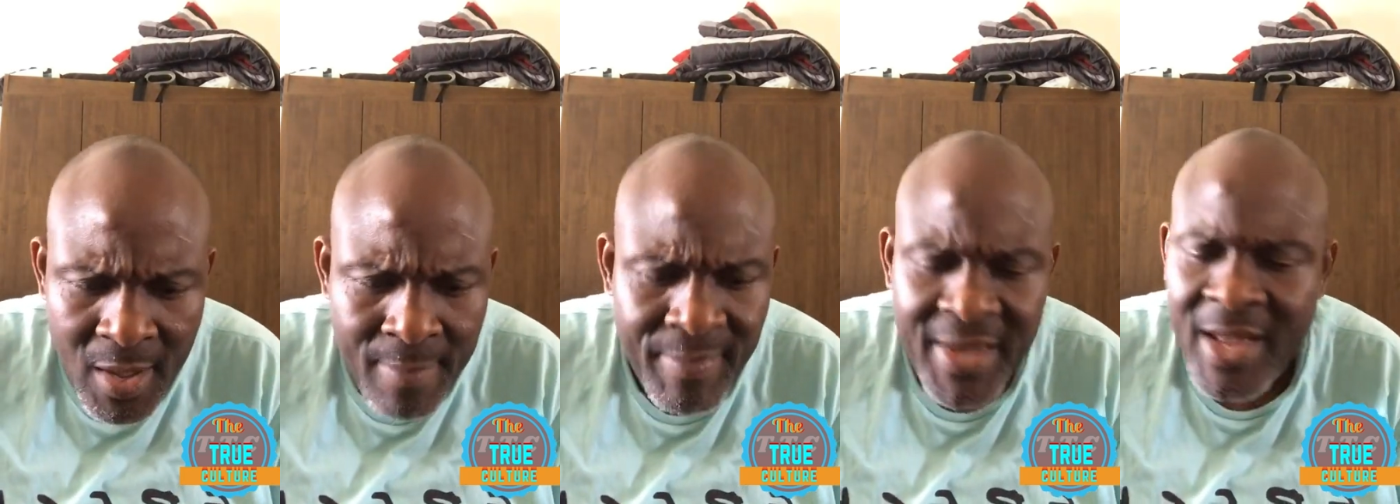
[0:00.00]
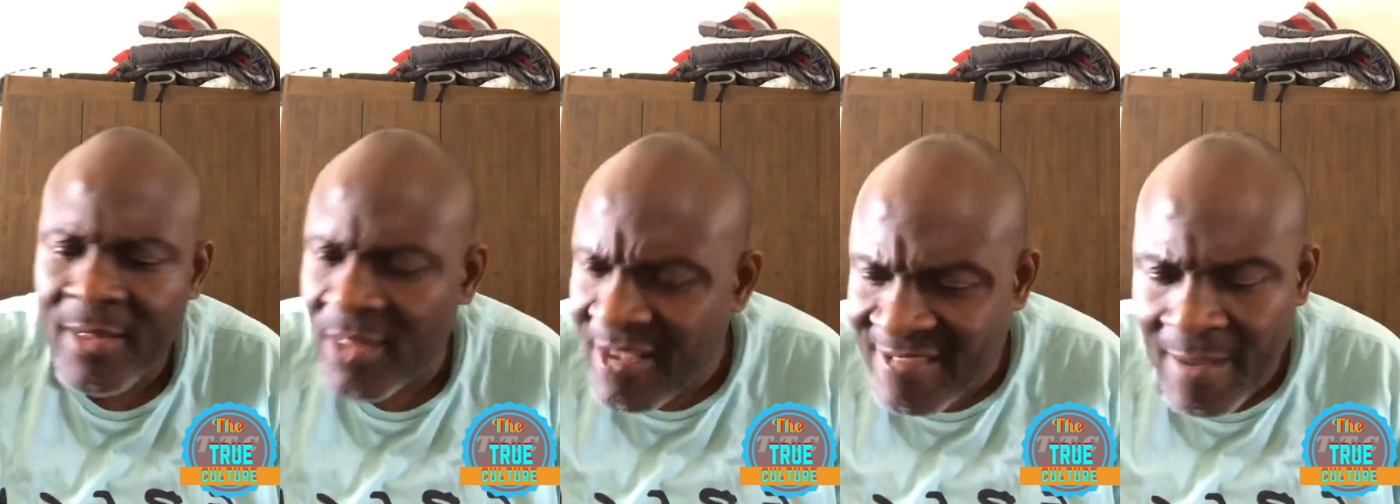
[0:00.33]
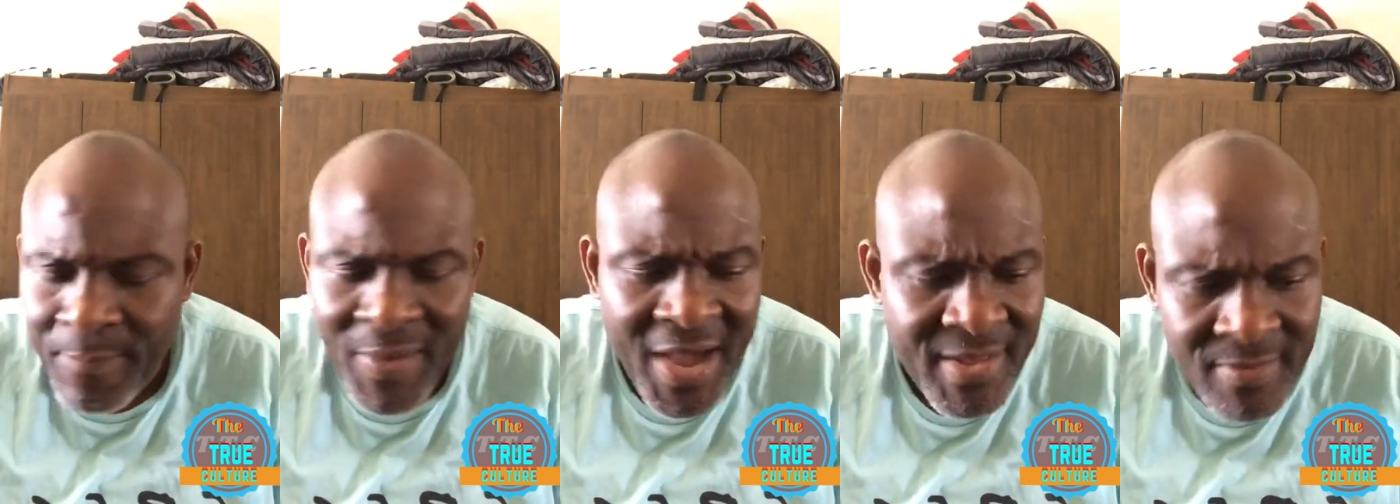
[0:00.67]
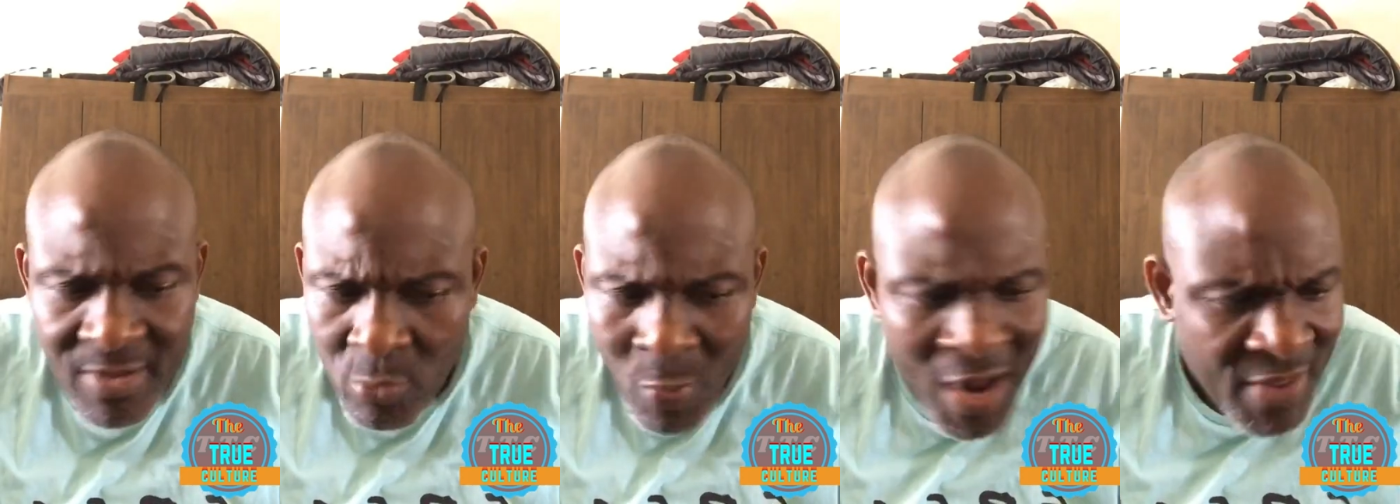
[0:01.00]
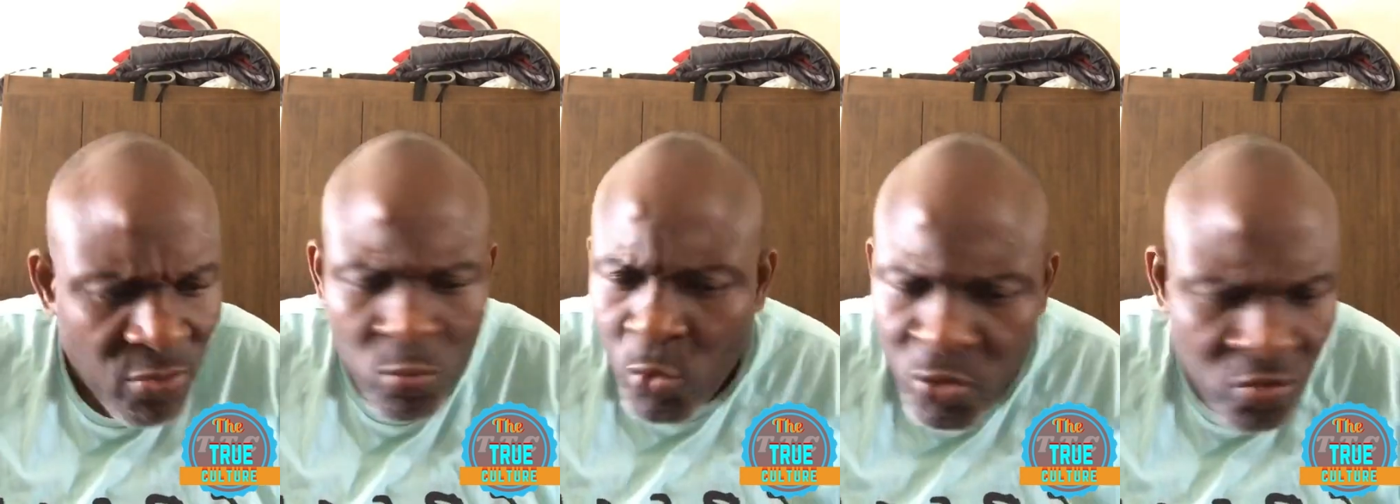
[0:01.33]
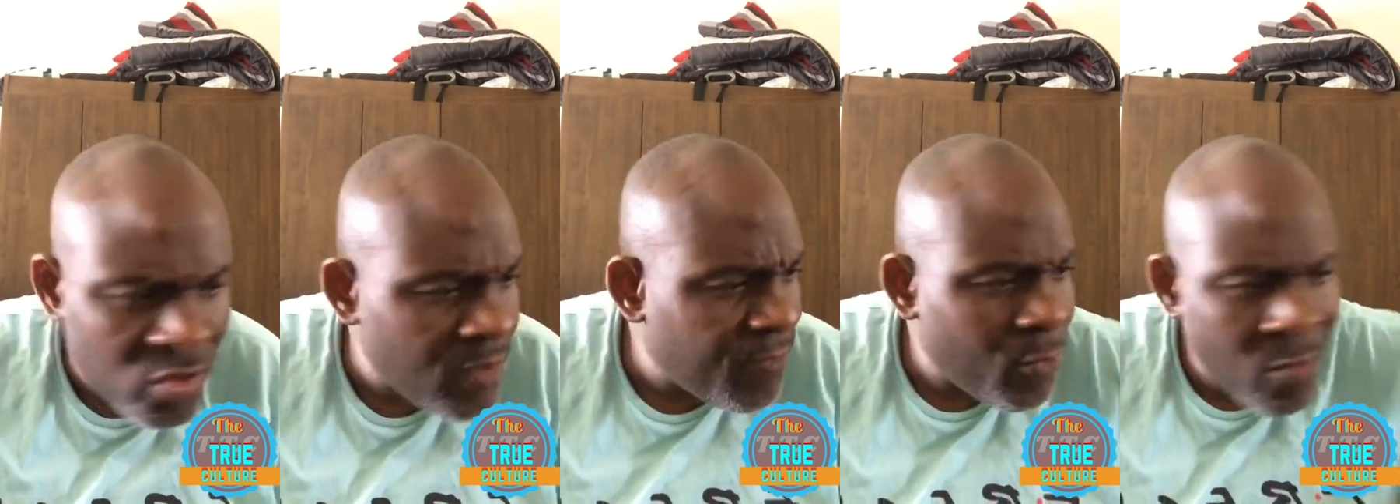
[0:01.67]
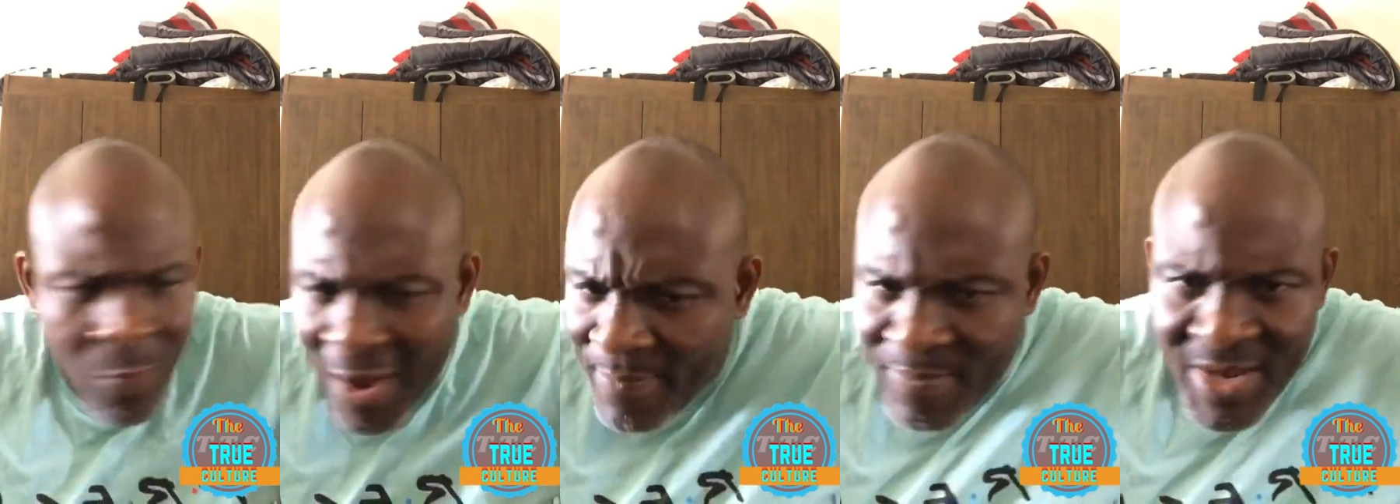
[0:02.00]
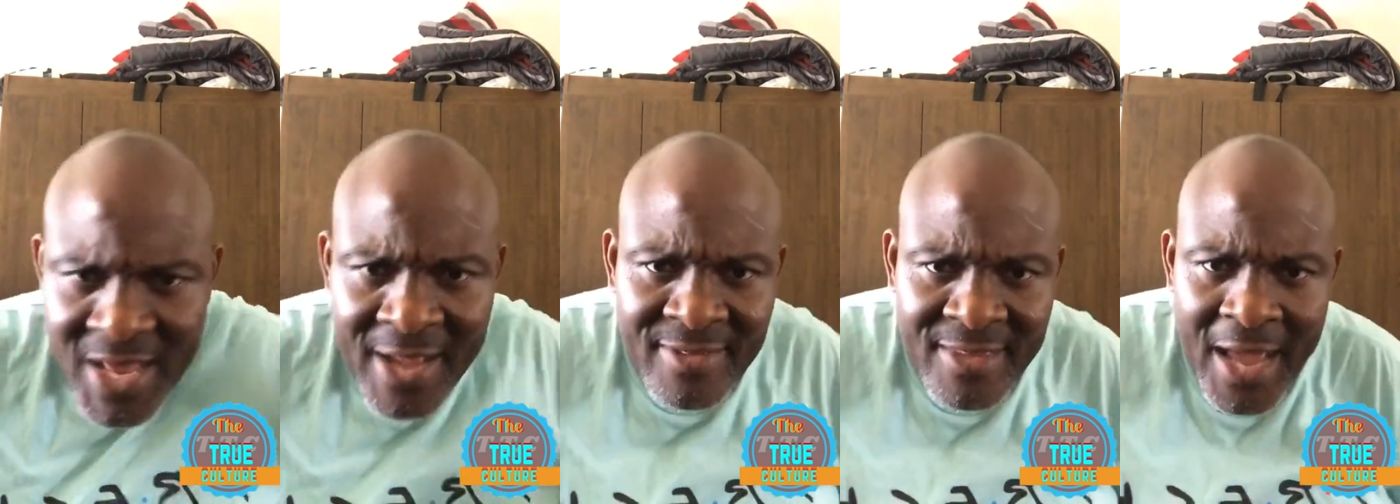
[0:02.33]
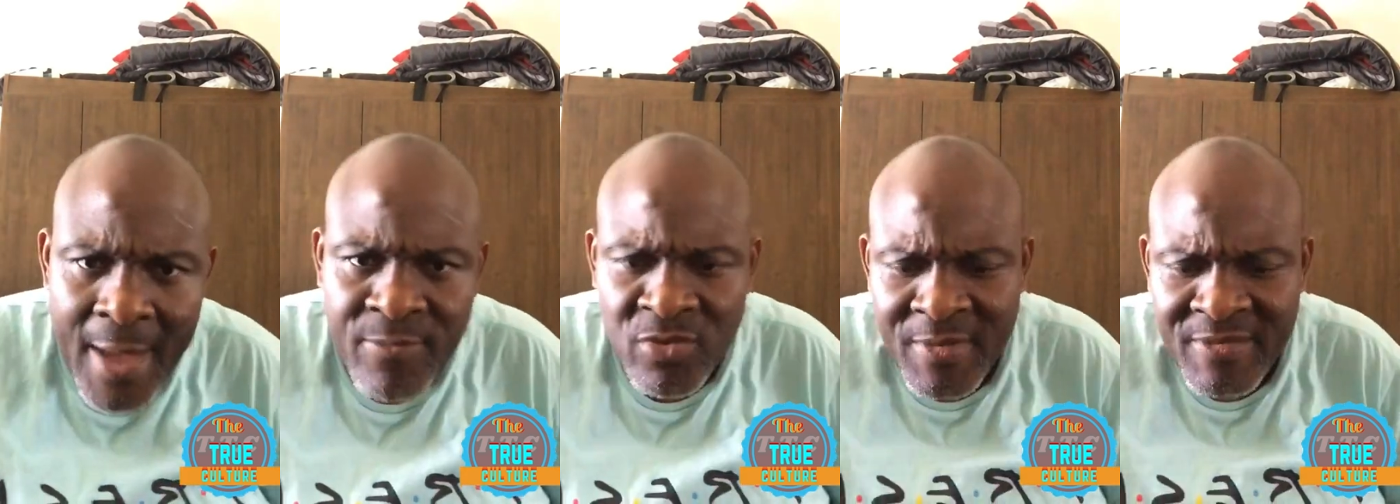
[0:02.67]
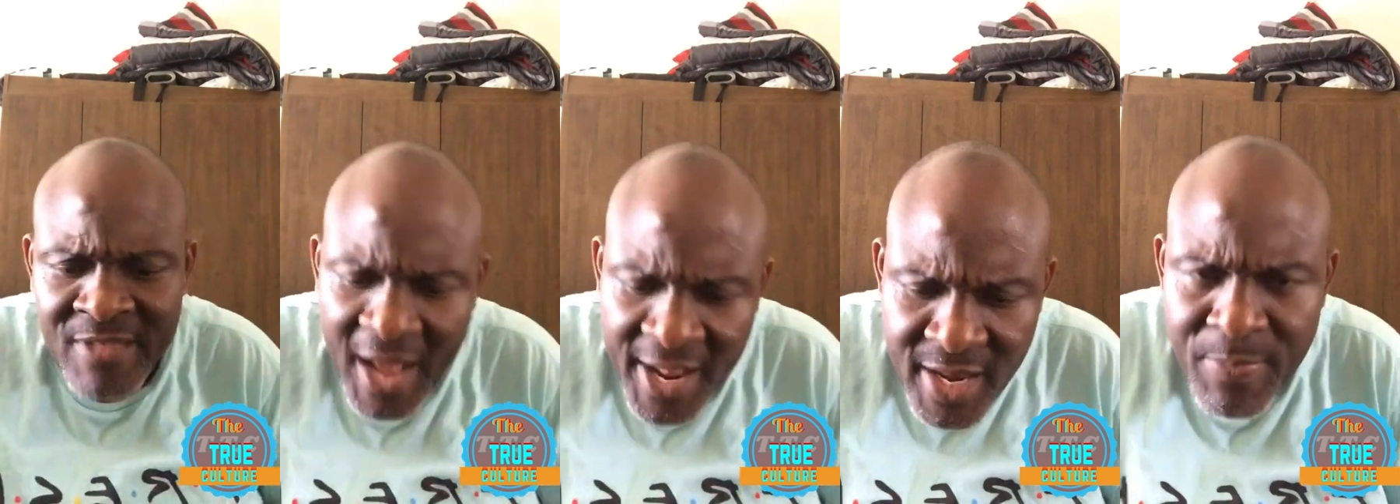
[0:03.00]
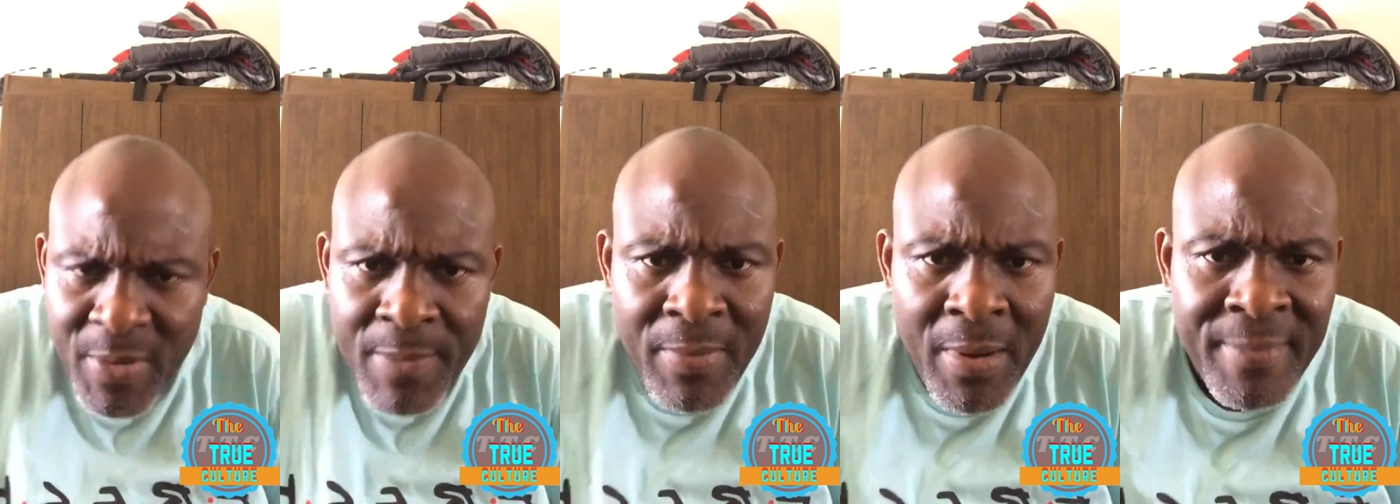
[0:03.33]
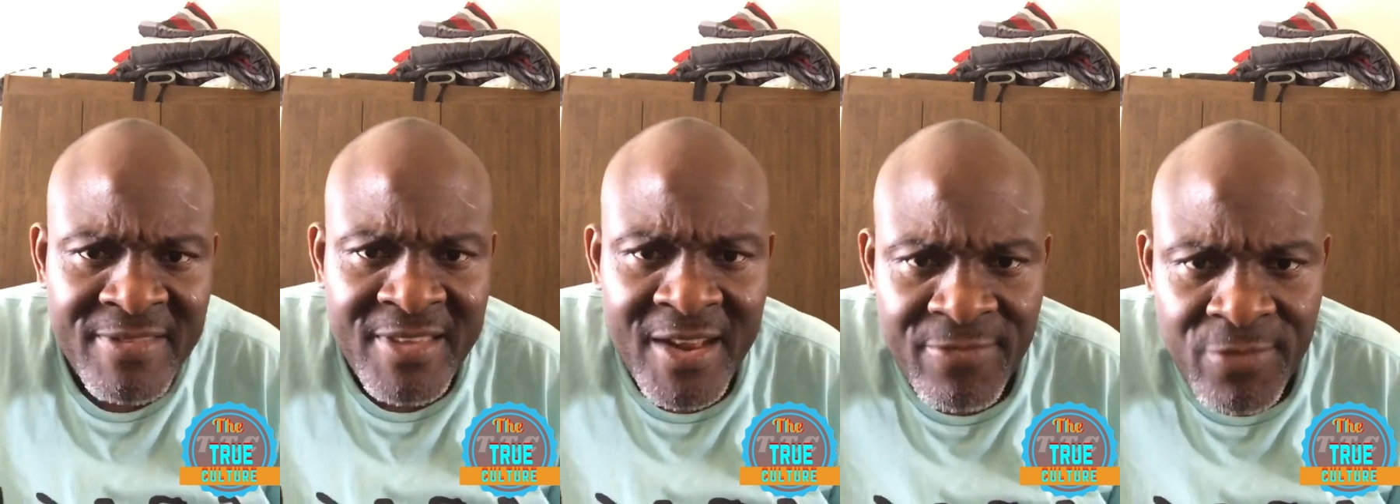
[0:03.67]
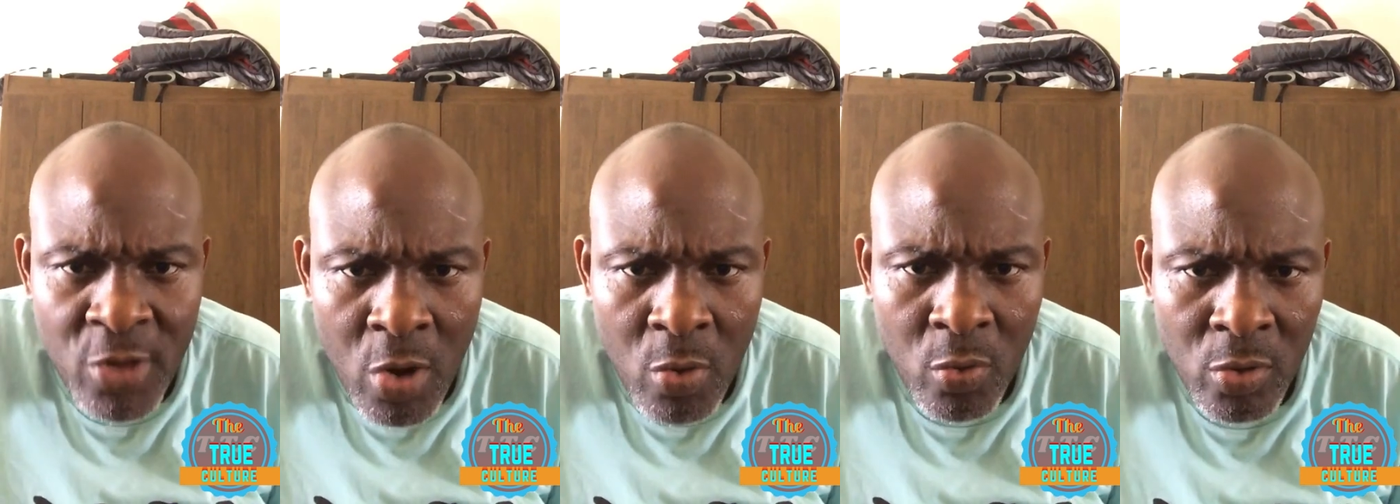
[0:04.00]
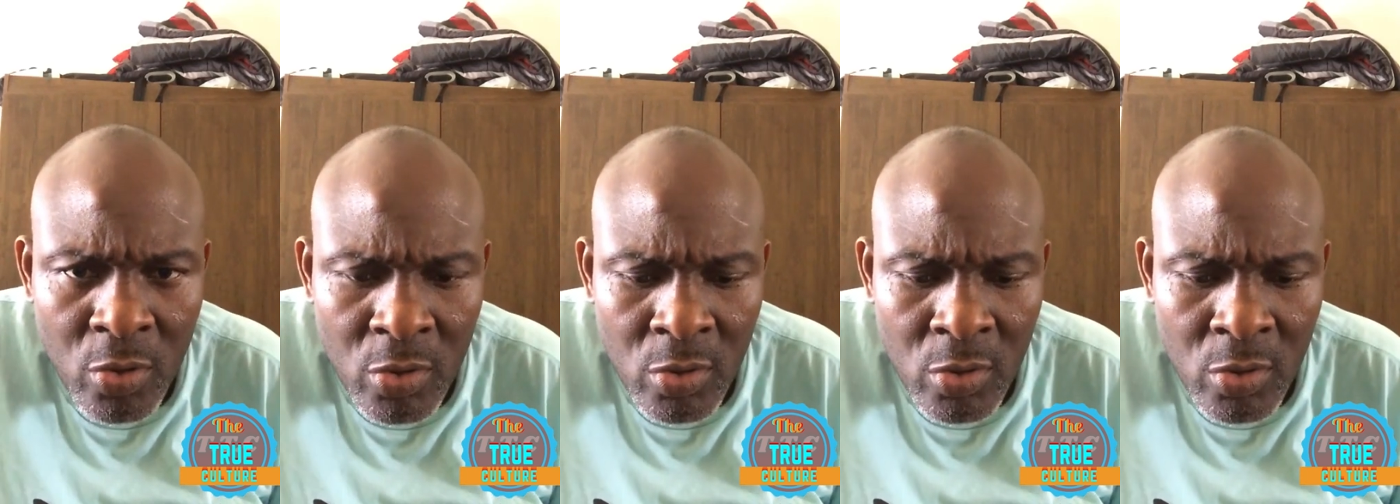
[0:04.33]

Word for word: me get disappointed one, two, three, four, one million times. So I start depend on myself now.